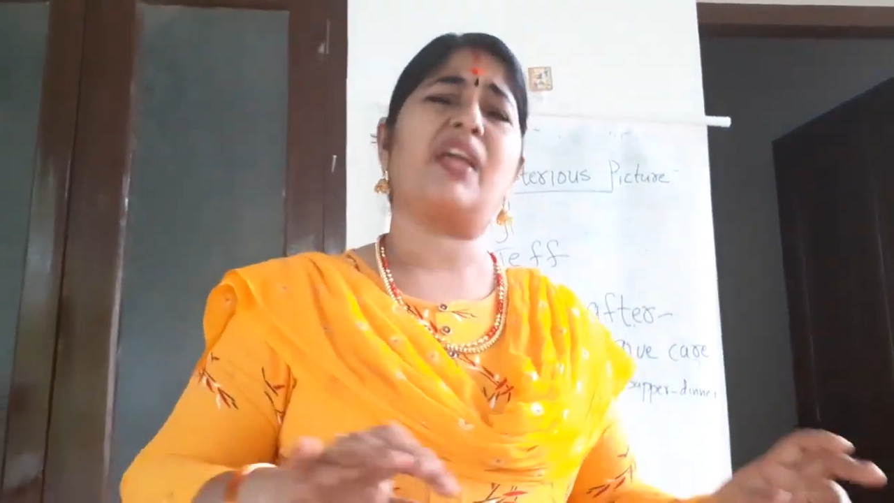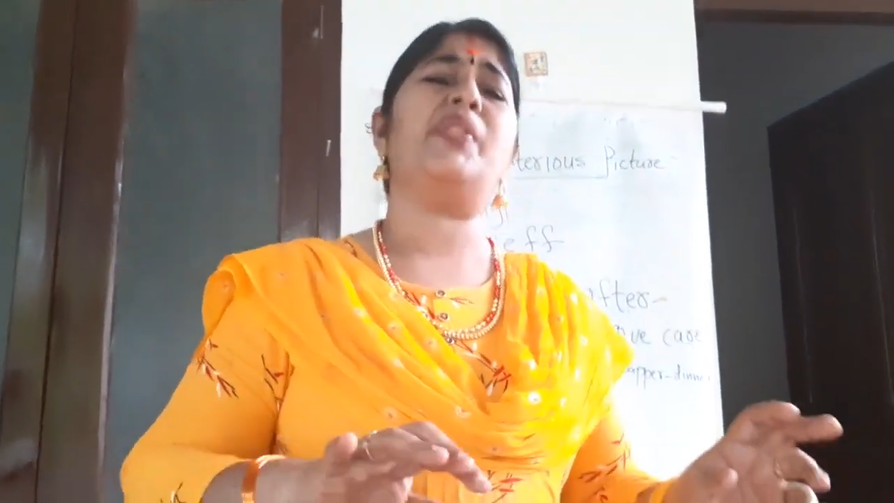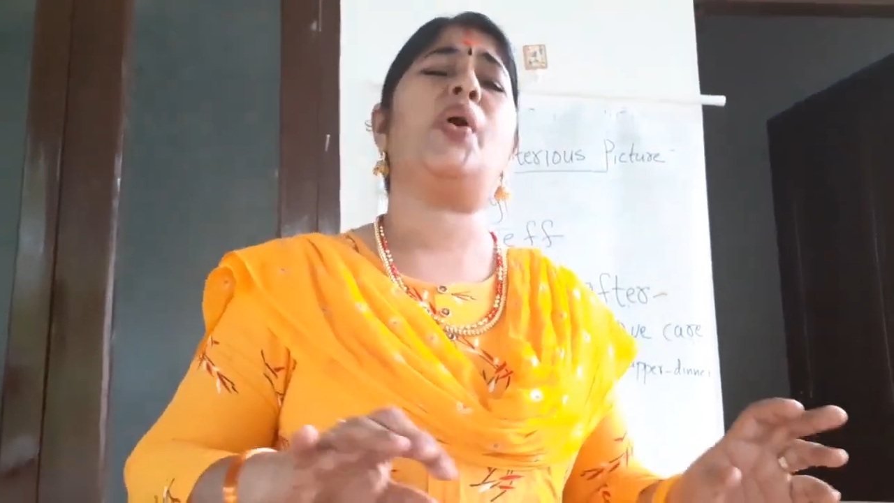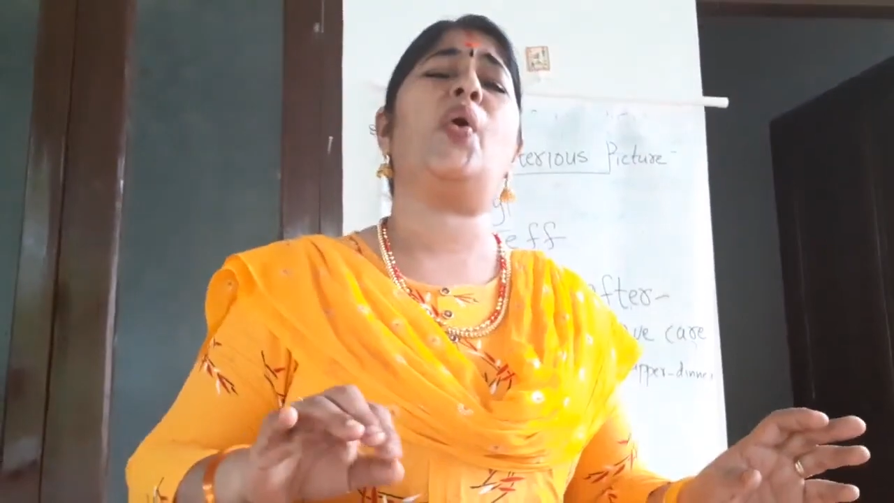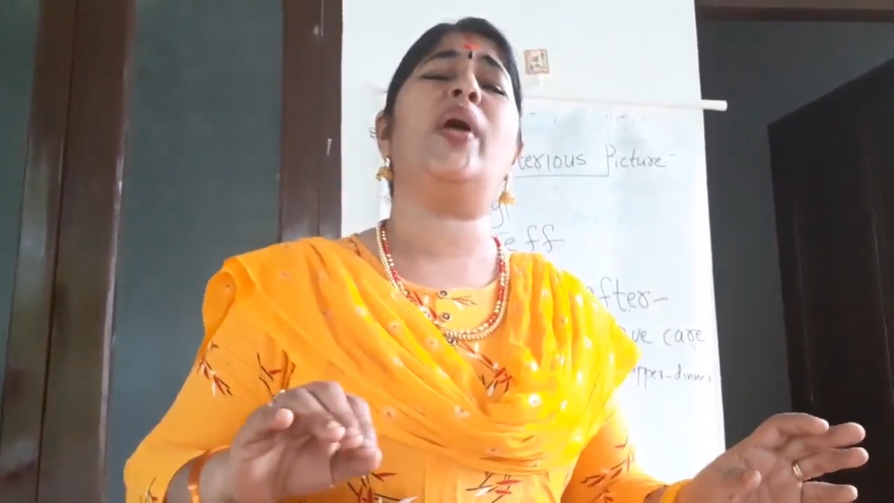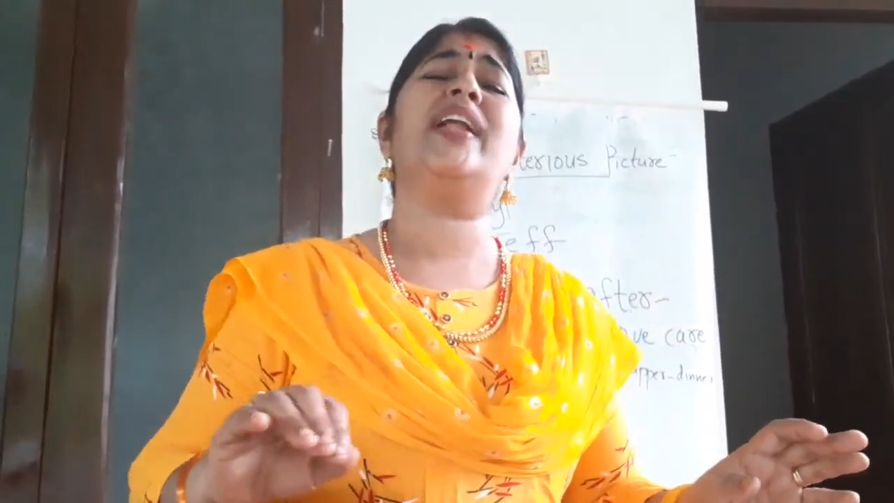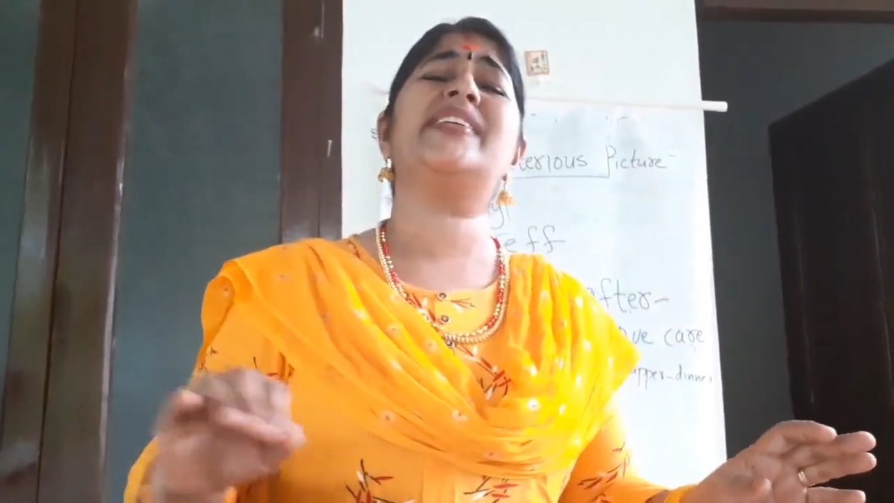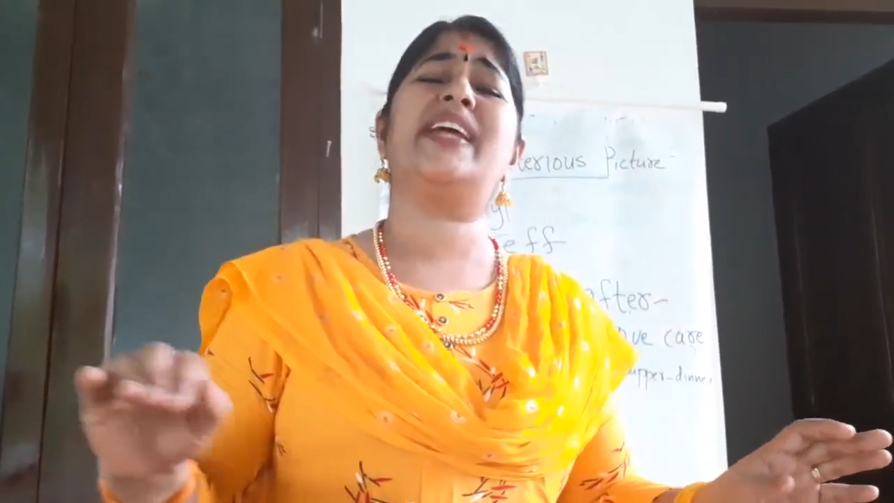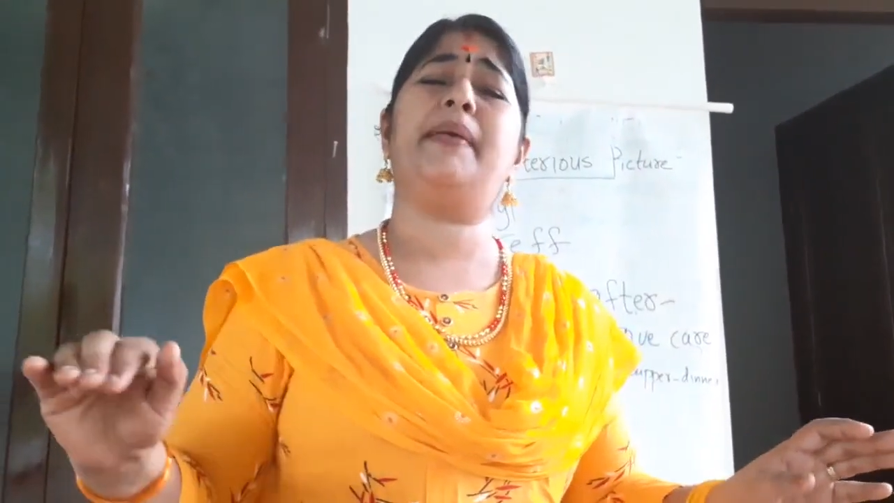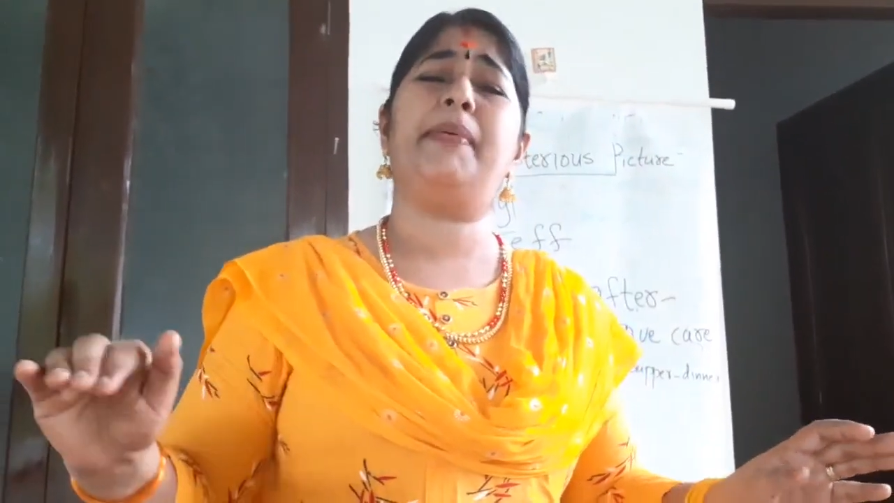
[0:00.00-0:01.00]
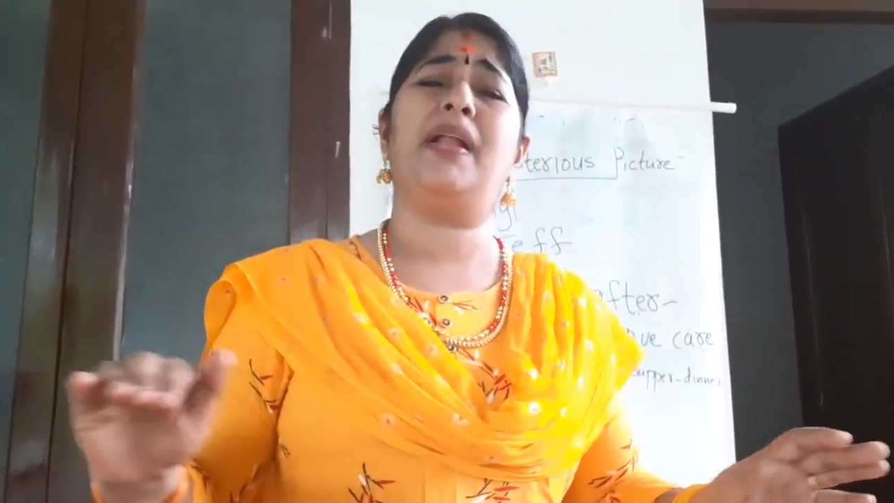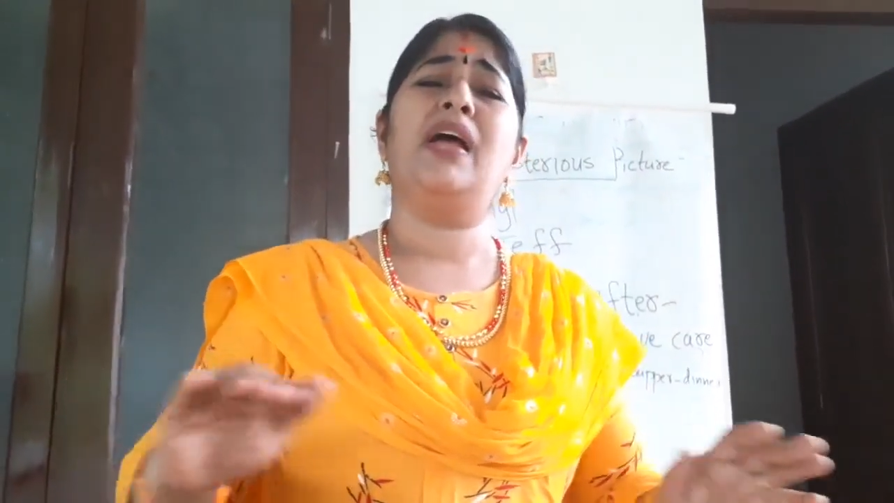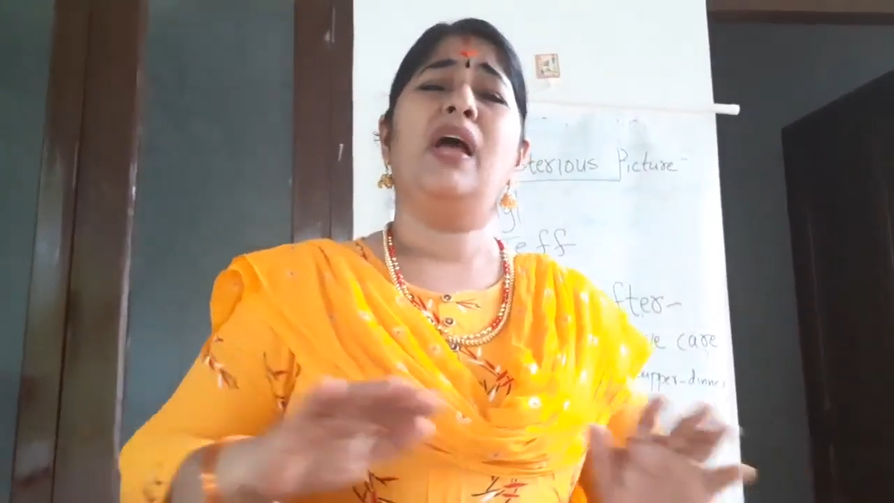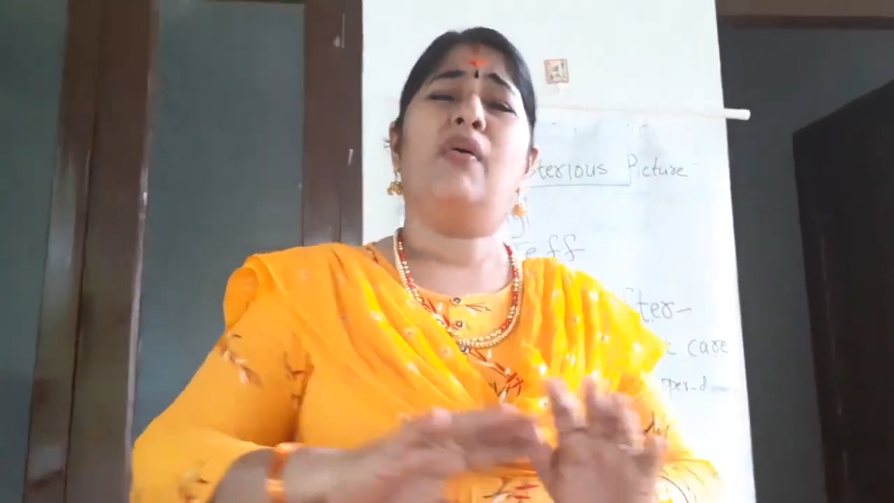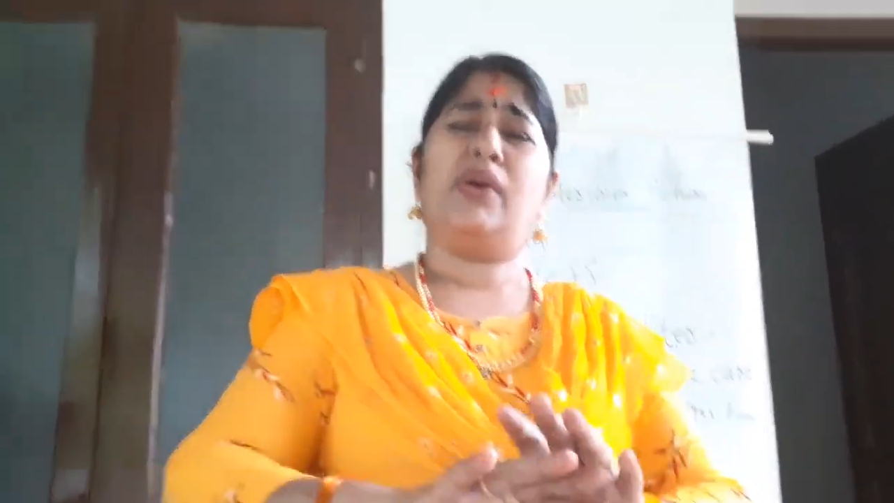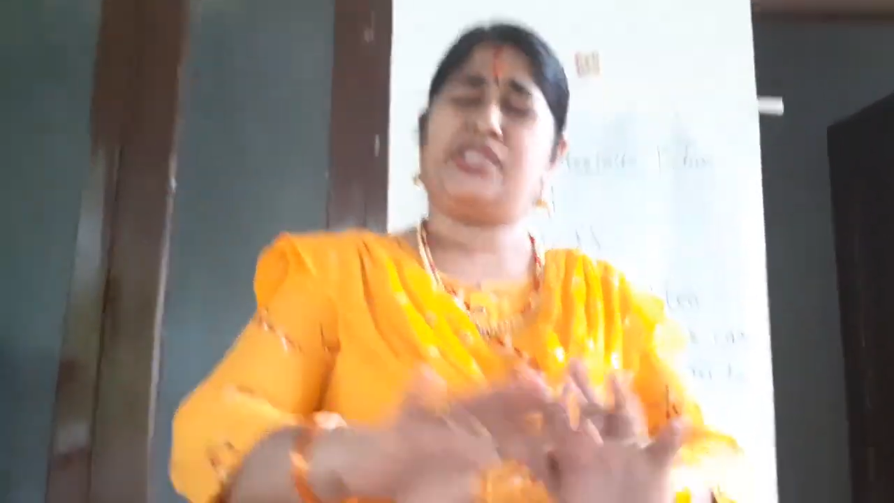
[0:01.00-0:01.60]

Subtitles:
The royal table was